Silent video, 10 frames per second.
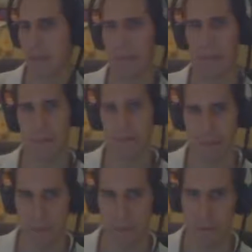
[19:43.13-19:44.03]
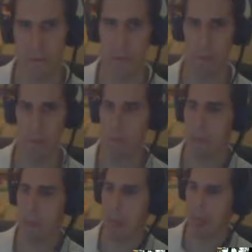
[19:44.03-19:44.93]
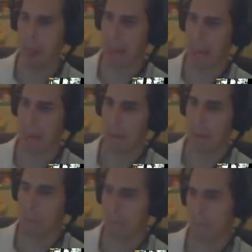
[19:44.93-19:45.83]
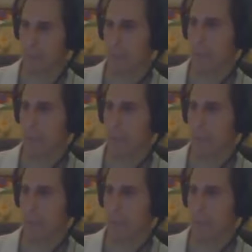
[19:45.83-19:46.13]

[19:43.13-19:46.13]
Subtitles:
with a patch to fix this bug.